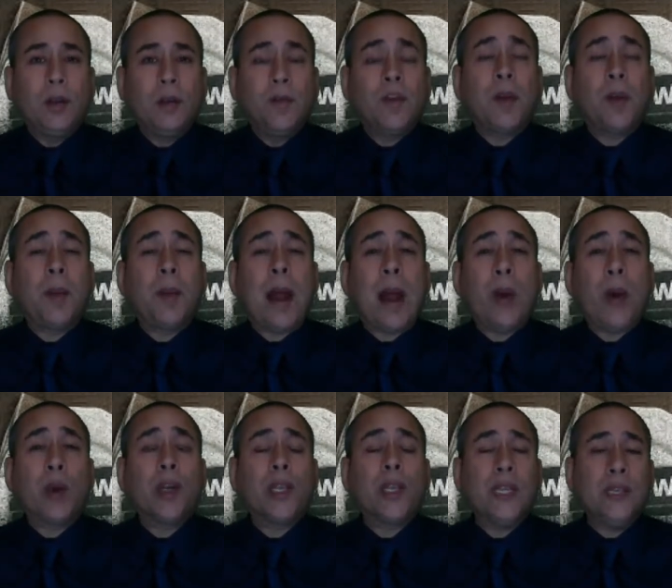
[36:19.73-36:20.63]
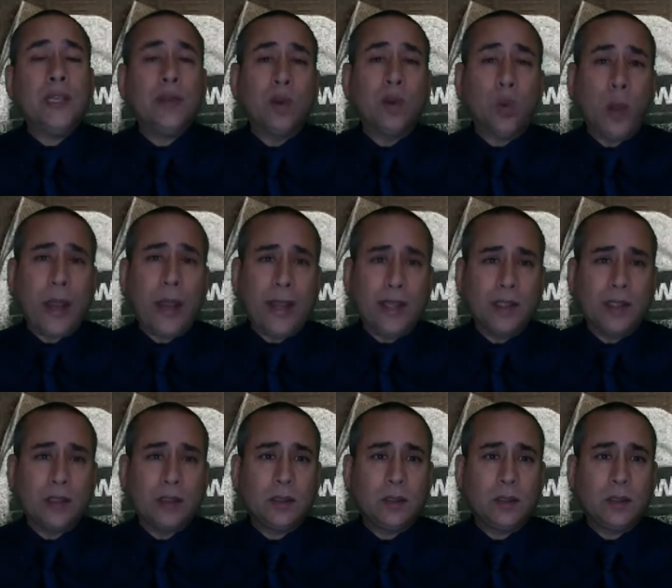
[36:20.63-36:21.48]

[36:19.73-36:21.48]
from our evil ways